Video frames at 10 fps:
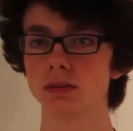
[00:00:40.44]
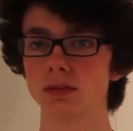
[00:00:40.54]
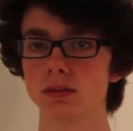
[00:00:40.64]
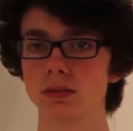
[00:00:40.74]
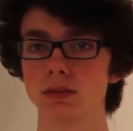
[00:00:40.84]

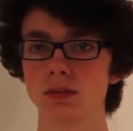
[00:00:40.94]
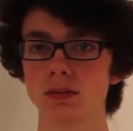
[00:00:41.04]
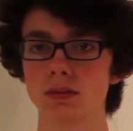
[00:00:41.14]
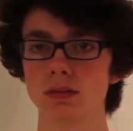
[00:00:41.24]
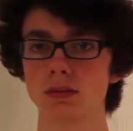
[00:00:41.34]

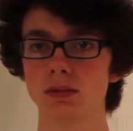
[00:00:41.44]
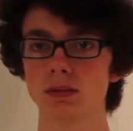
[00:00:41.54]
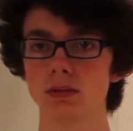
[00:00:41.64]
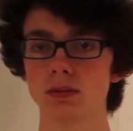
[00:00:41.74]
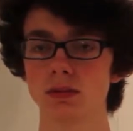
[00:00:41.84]

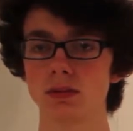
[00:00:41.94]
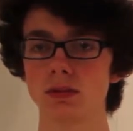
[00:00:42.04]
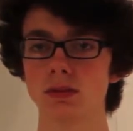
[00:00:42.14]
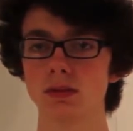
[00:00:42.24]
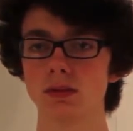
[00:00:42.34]

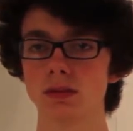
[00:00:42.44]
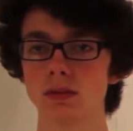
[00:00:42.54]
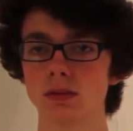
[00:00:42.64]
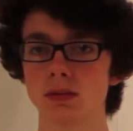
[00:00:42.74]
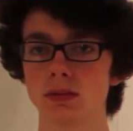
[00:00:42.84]

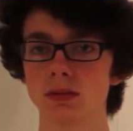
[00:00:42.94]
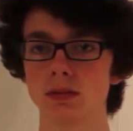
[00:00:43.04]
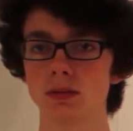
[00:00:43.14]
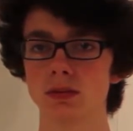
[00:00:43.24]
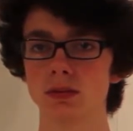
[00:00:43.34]

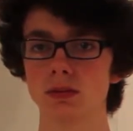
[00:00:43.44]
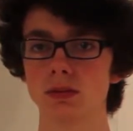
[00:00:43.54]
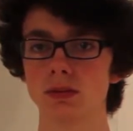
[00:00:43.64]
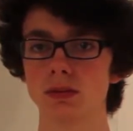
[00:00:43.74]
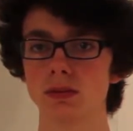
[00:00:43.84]
(no one is talking)